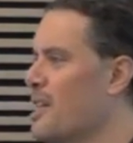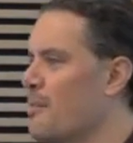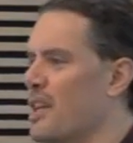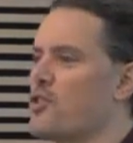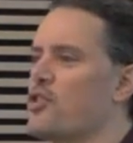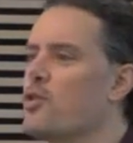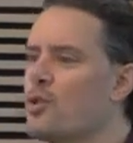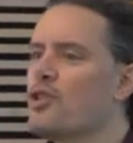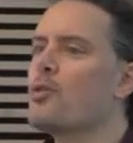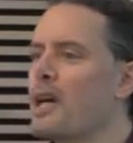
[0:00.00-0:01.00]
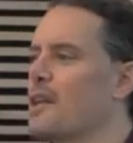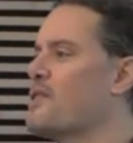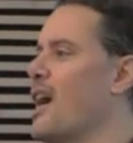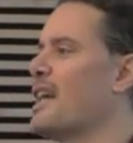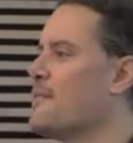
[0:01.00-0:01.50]
but as soon as you kind of
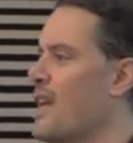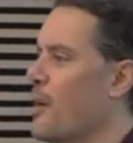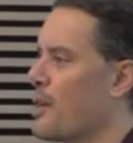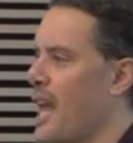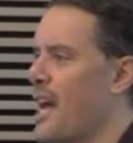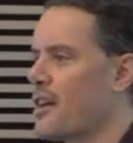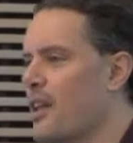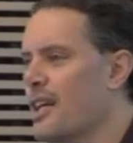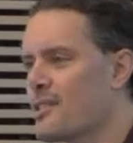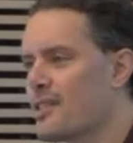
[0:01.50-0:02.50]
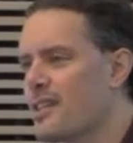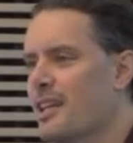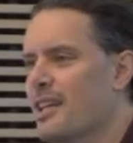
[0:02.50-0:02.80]
dive down and analyze it,